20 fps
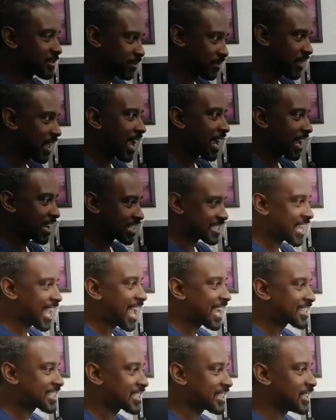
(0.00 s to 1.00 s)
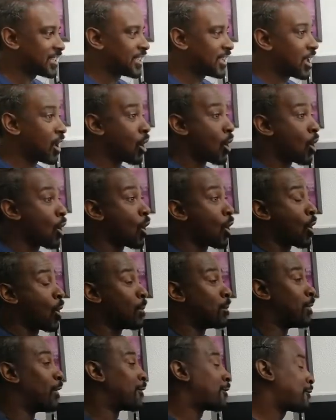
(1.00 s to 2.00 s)
Okay. I got a taxi. Mm-hmm.
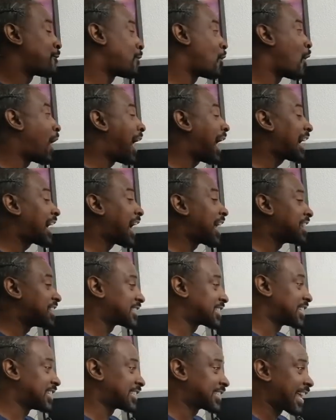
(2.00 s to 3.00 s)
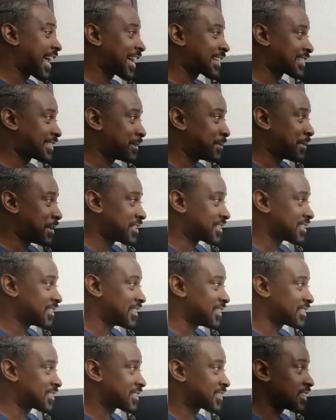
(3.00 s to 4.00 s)
Before I got into the taxi
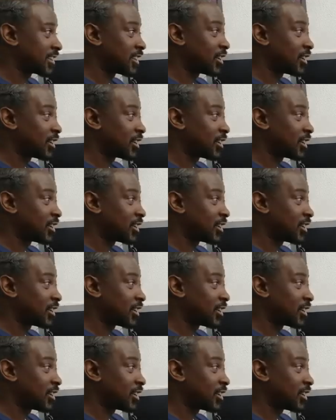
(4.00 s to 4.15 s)
business,